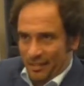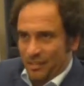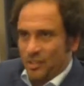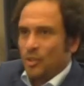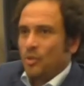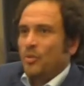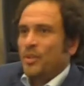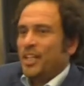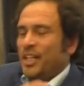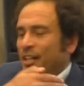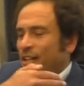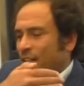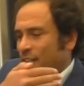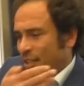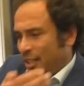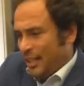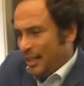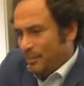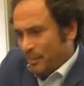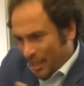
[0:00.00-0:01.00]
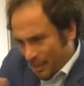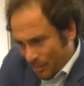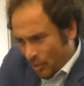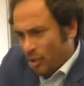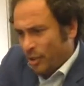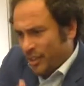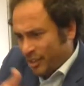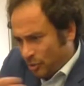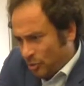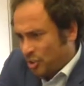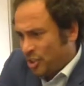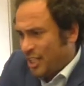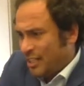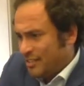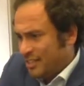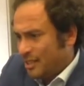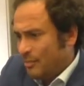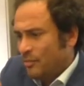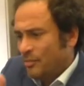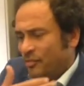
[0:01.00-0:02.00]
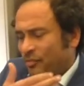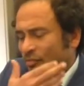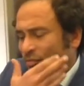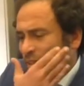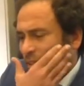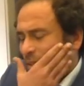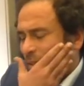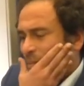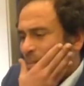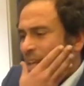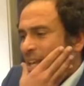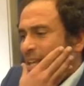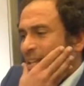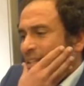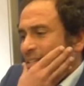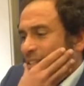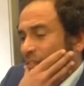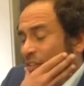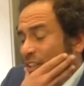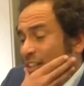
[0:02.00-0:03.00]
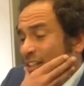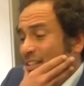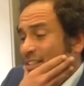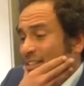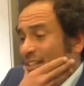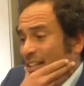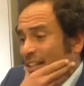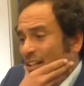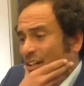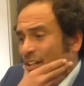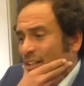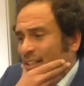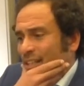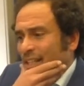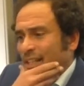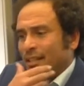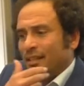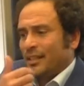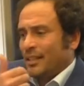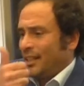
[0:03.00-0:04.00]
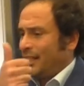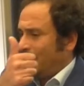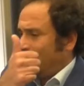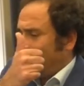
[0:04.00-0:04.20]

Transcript: So I'm going to share some of the figures regarding